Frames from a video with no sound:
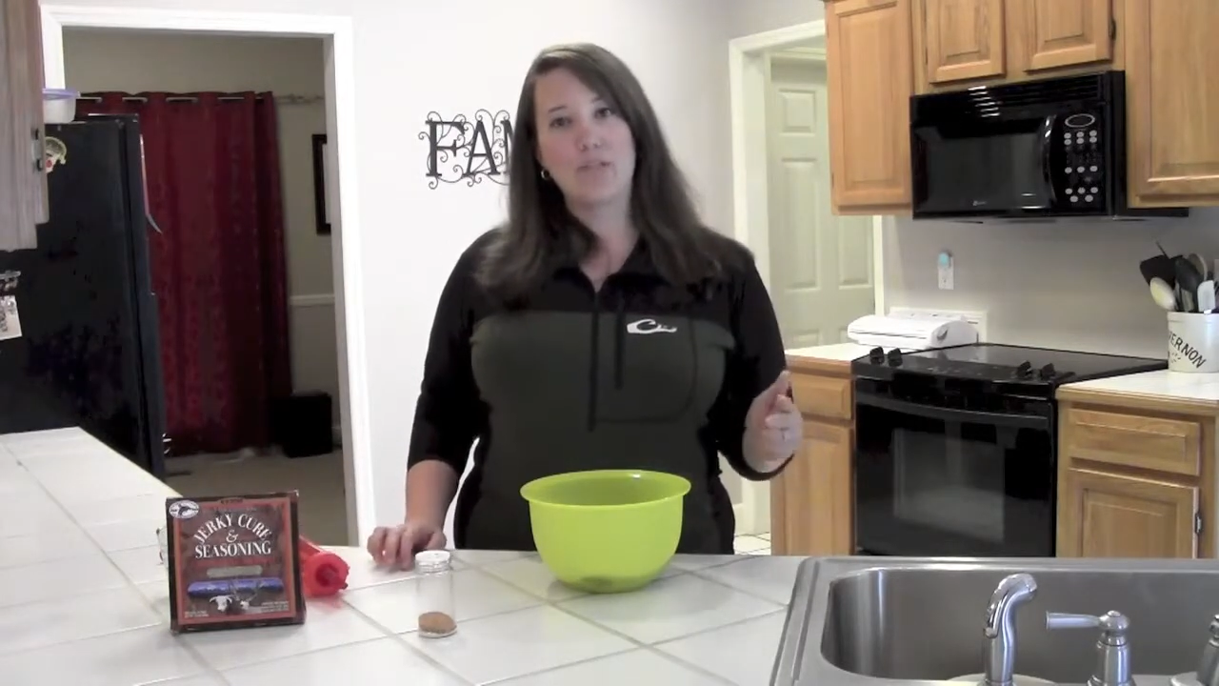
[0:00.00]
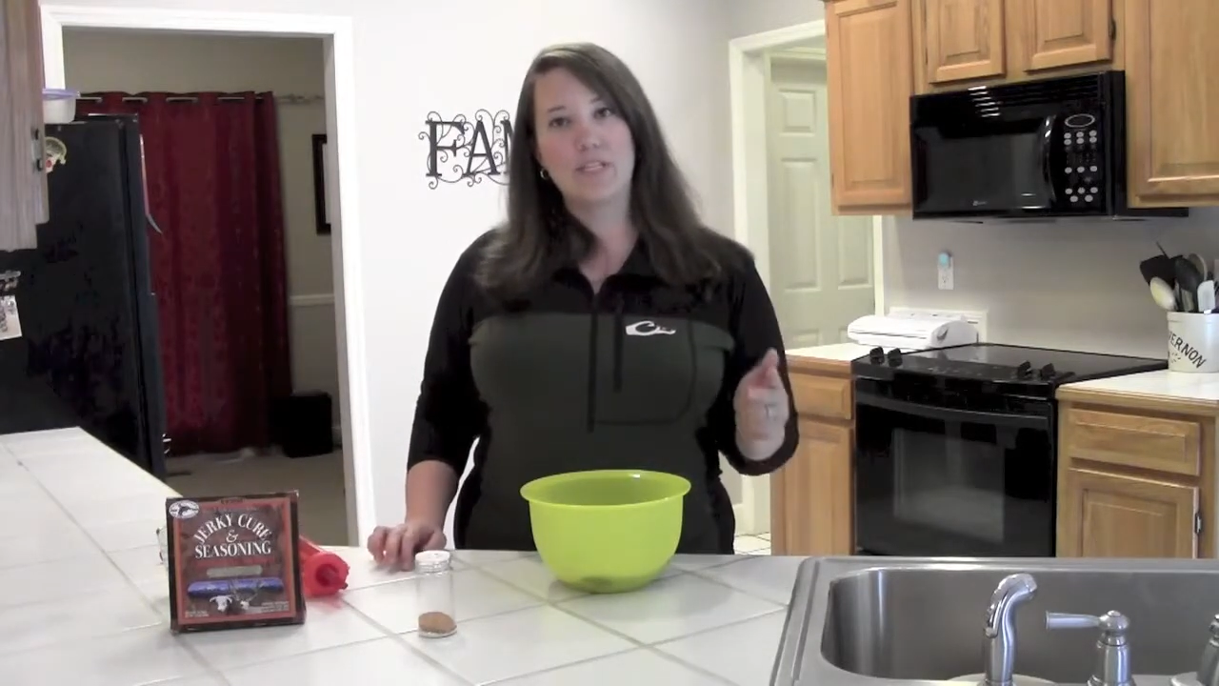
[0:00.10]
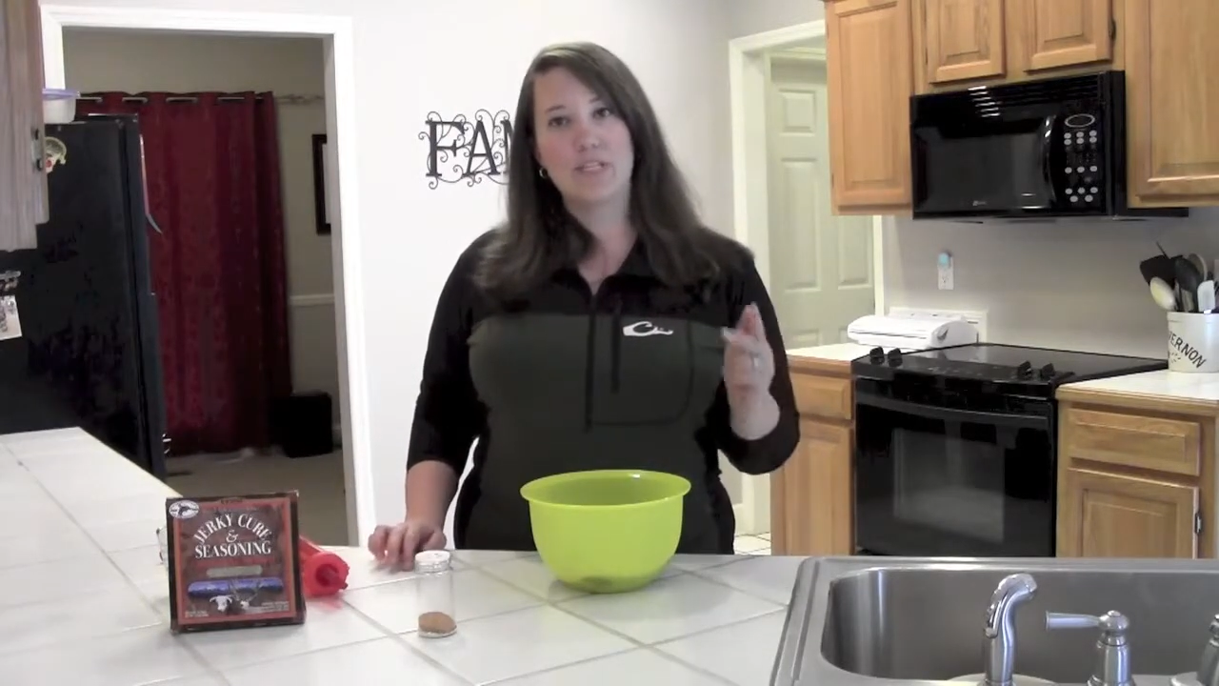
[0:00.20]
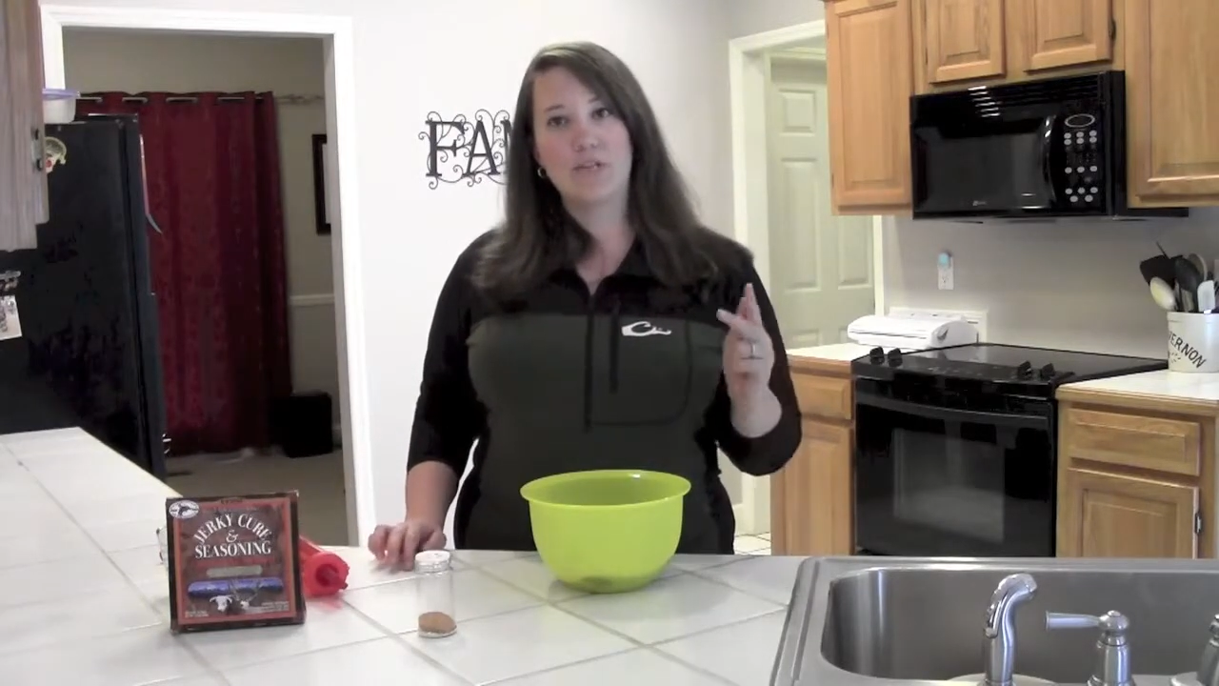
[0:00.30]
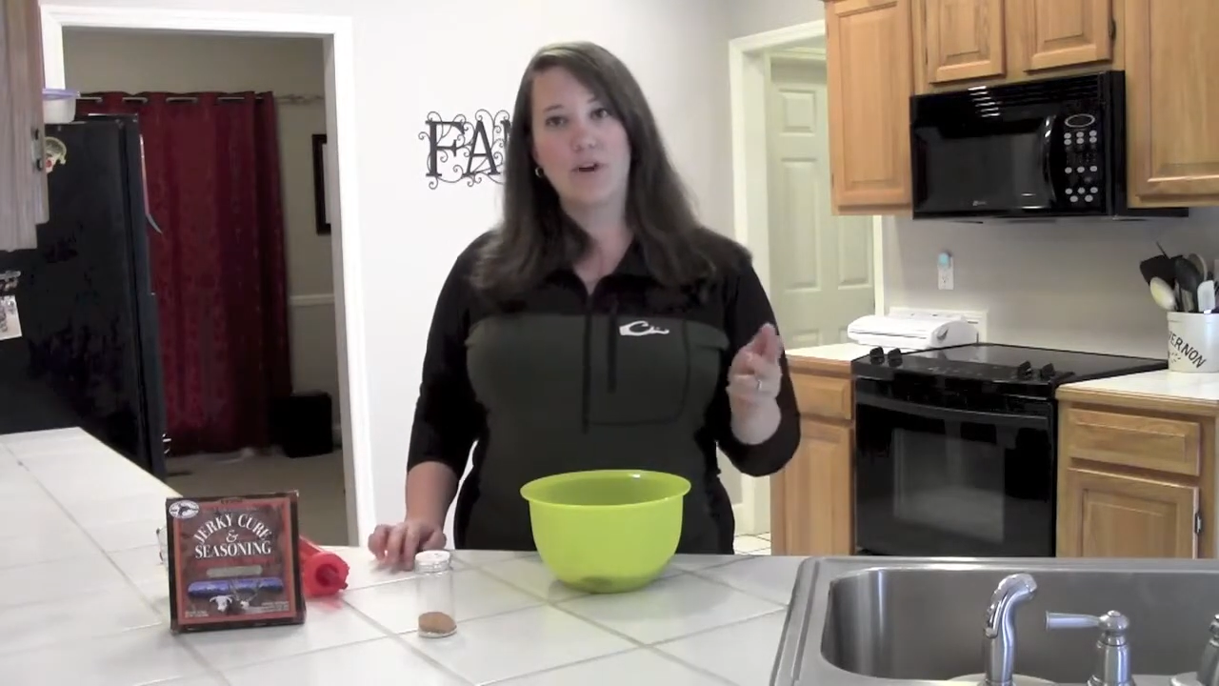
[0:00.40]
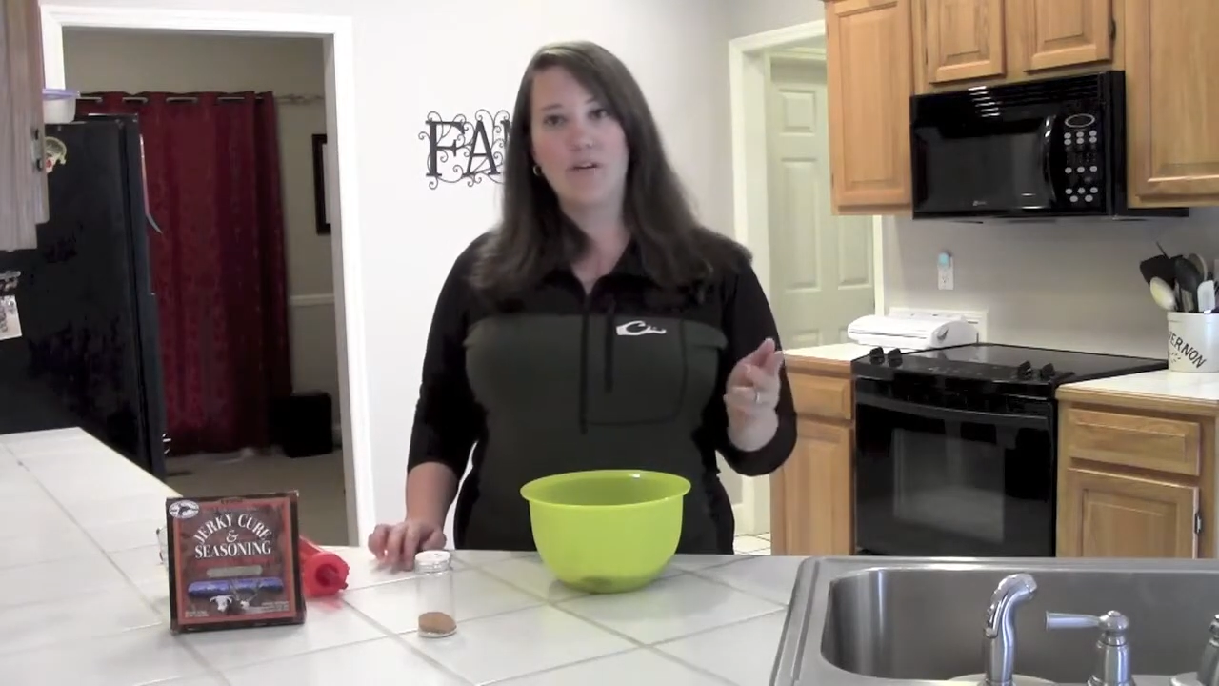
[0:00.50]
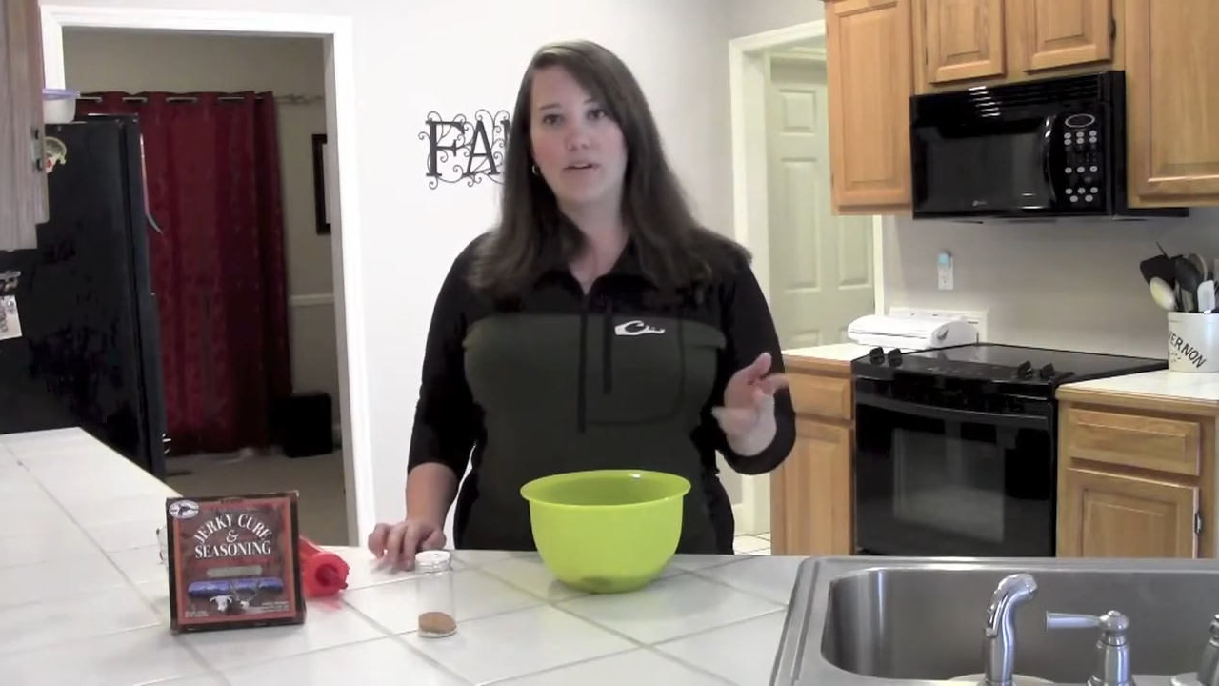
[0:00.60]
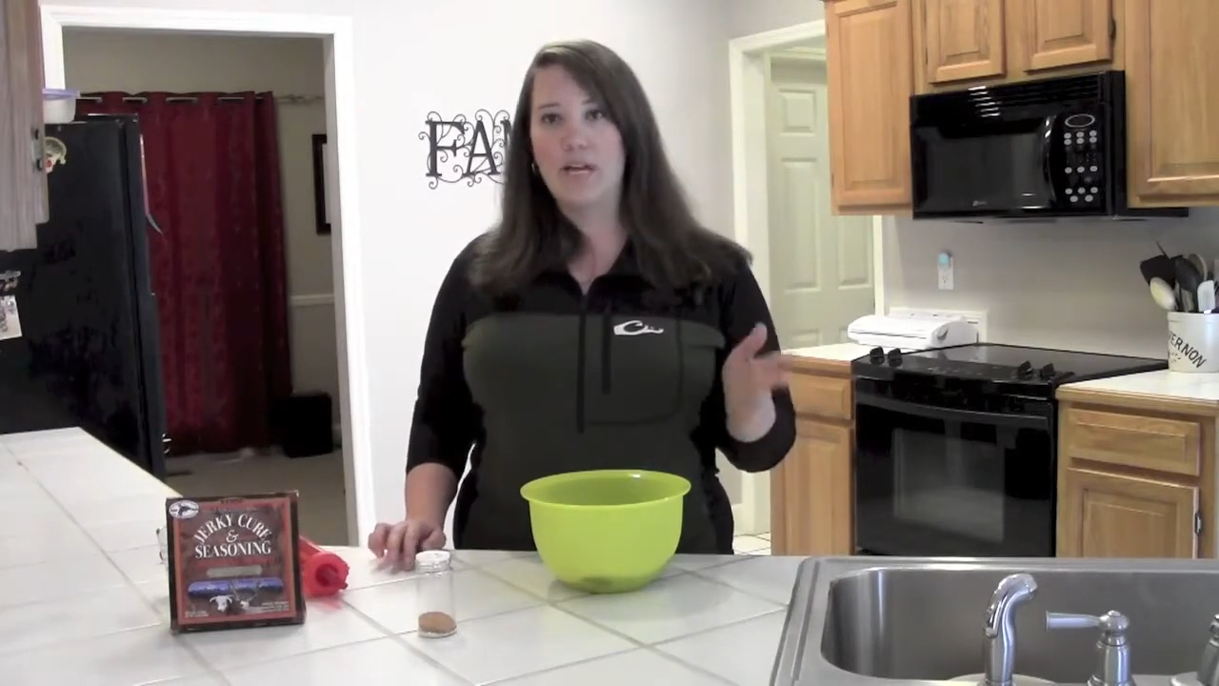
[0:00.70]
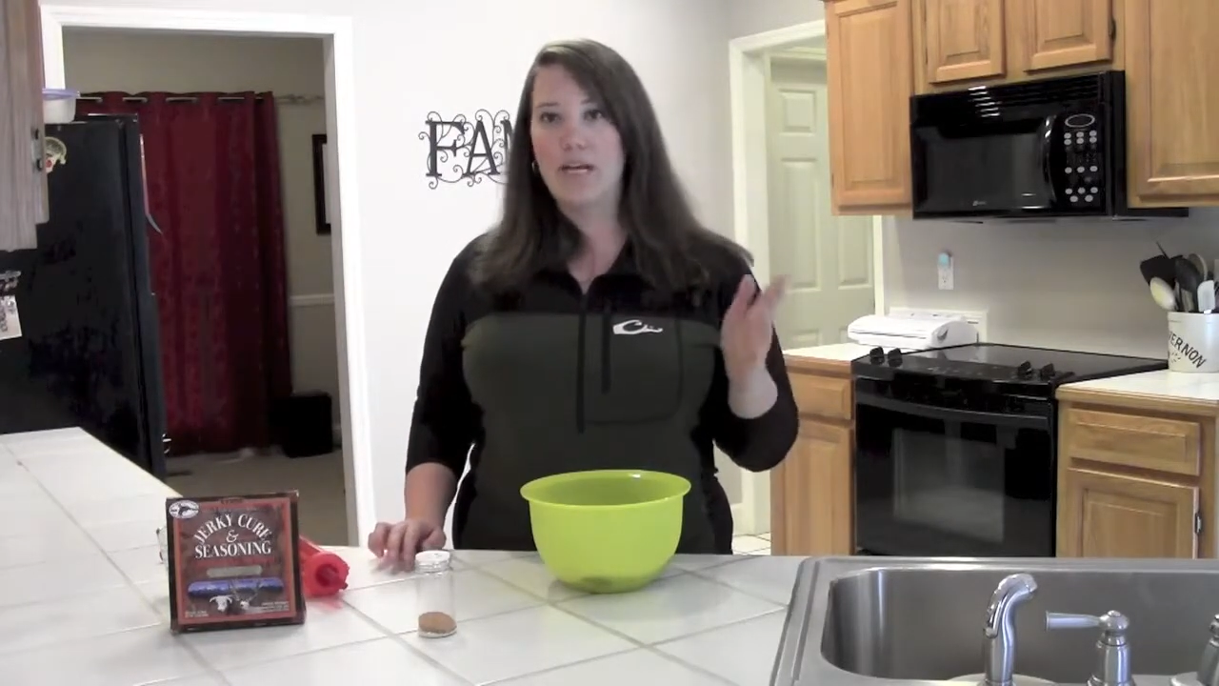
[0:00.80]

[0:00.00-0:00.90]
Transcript: this in your oven,